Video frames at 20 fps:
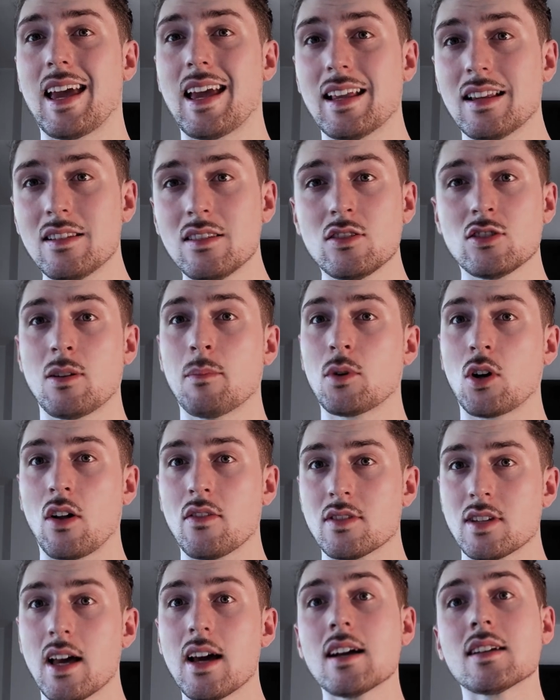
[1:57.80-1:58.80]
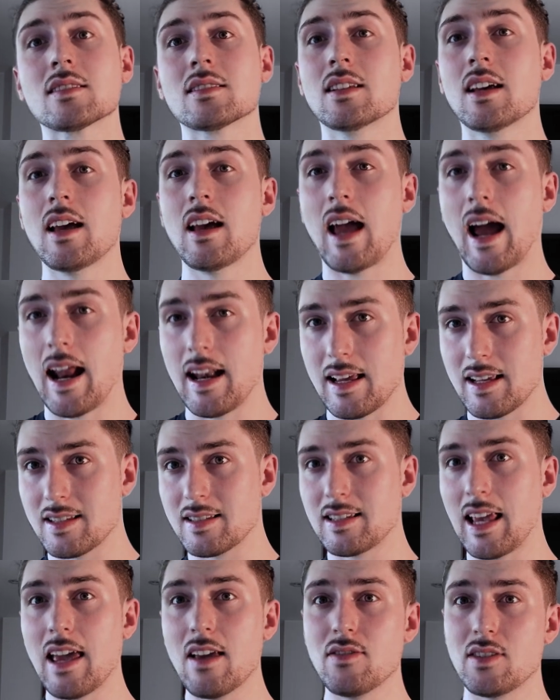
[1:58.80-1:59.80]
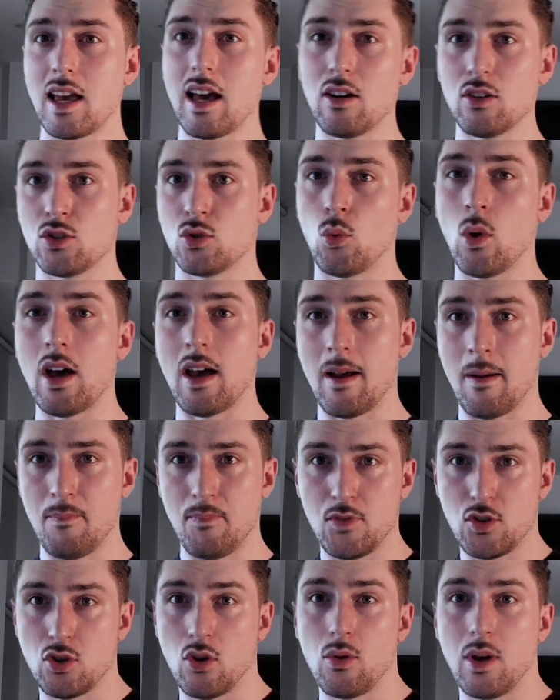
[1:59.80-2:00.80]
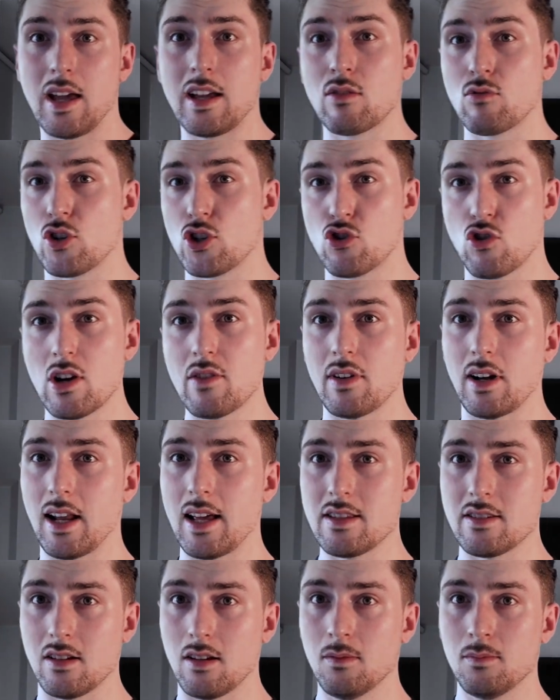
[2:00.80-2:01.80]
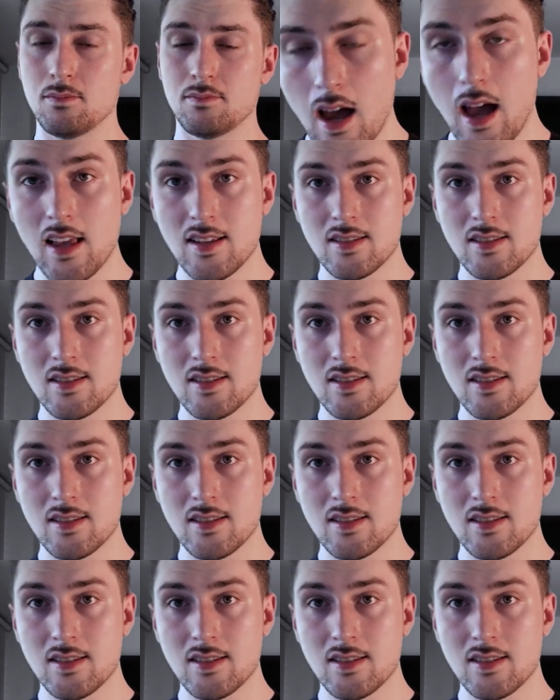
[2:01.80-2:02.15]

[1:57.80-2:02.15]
in some context, and it saves it elsewhere, so it can retrieve it later. A